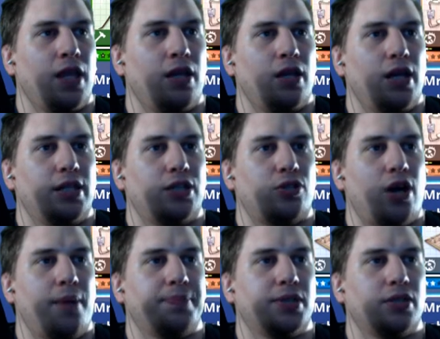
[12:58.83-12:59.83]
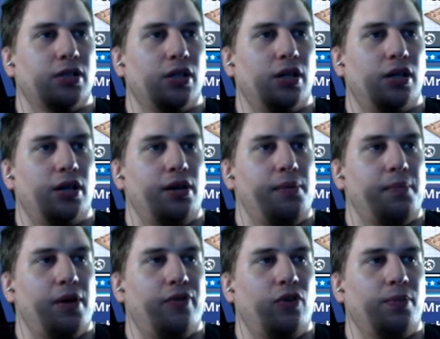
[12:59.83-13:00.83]
And then traps.
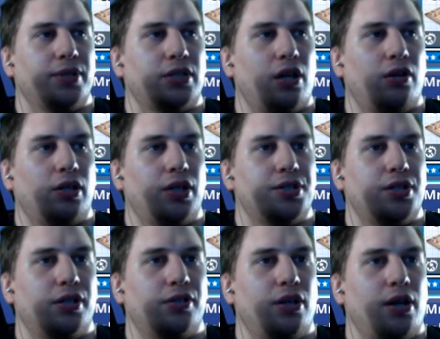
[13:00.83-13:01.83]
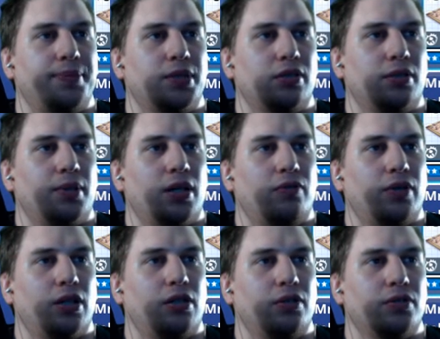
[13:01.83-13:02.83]
I've almost got all the legendary traps. I'm getting
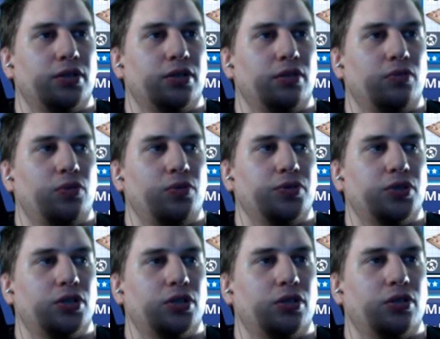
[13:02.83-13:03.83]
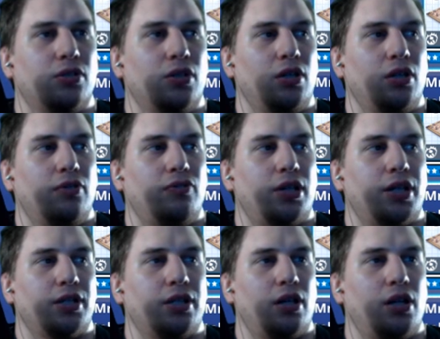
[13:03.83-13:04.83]
really close. The roll's
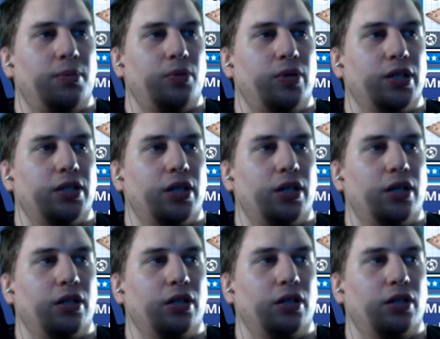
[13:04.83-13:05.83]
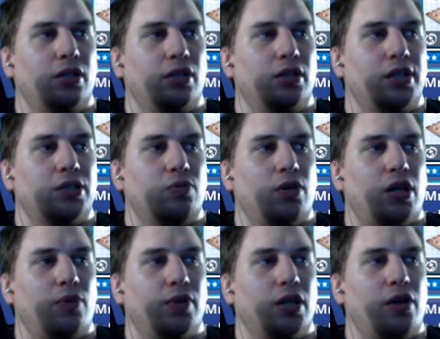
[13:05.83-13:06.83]
fucking terrible right there. This one I
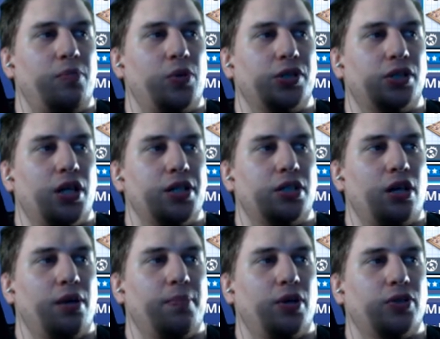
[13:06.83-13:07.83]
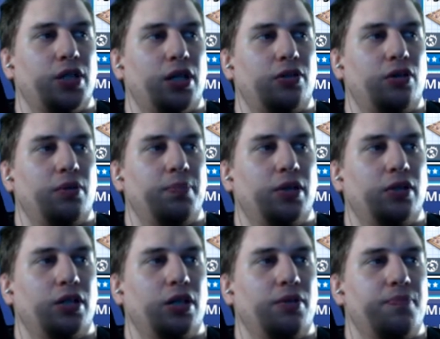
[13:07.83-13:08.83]
would love more stun time, but I'll take durability.